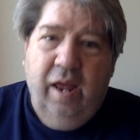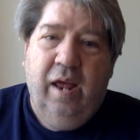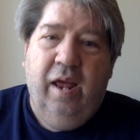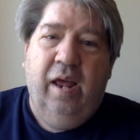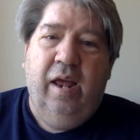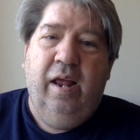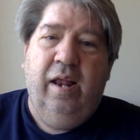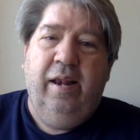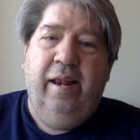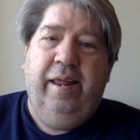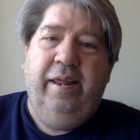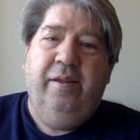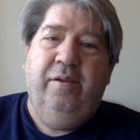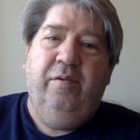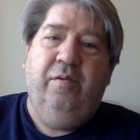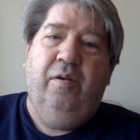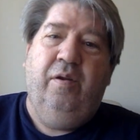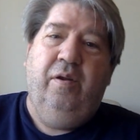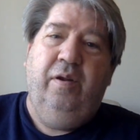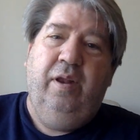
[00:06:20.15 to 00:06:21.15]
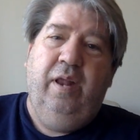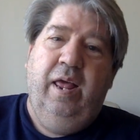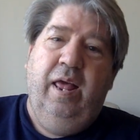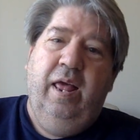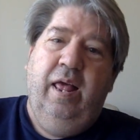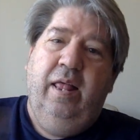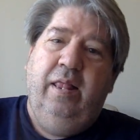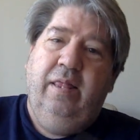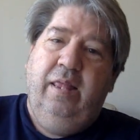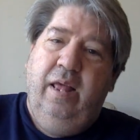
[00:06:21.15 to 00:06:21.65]
later on,
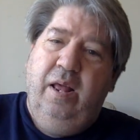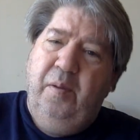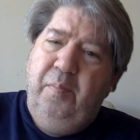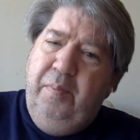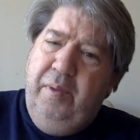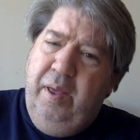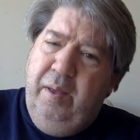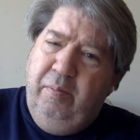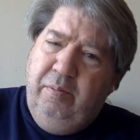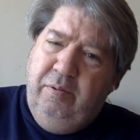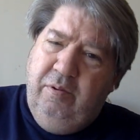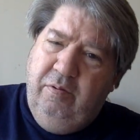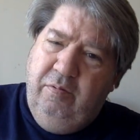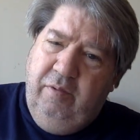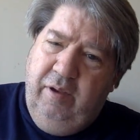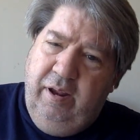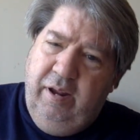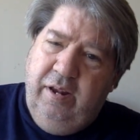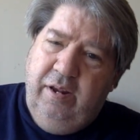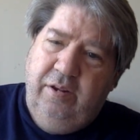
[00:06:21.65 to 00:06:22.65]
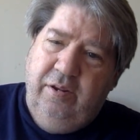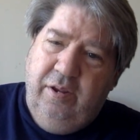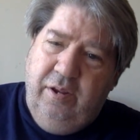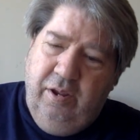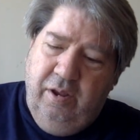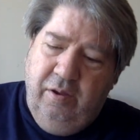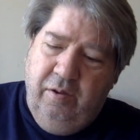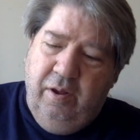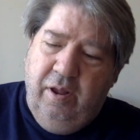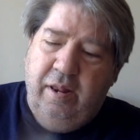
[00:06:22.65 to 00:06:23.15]
they'll be able to read it to
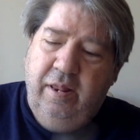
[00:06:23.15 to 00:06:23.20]
you,